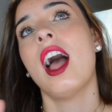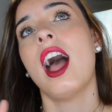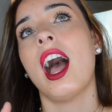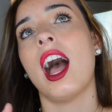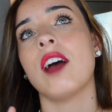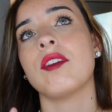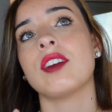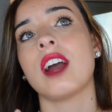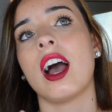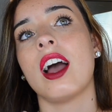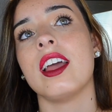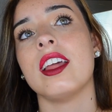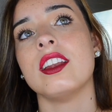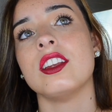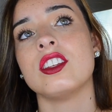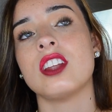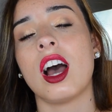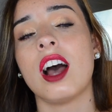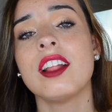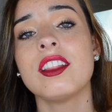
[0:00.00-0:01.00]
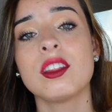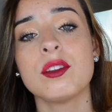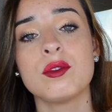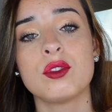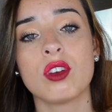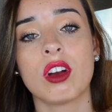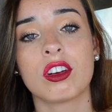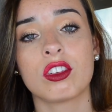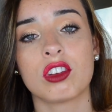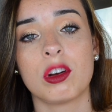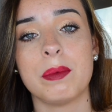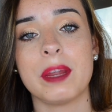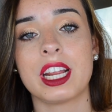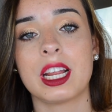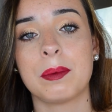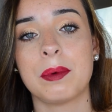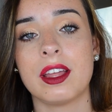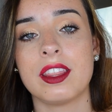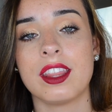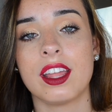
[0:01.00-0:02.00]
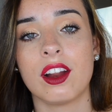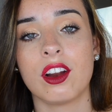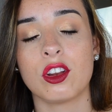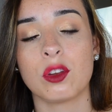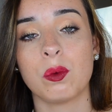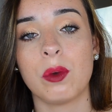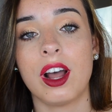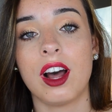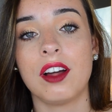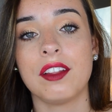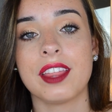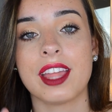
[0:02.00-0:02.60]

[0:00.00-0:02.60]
I've gotten tons of drugstore makeup on there as well.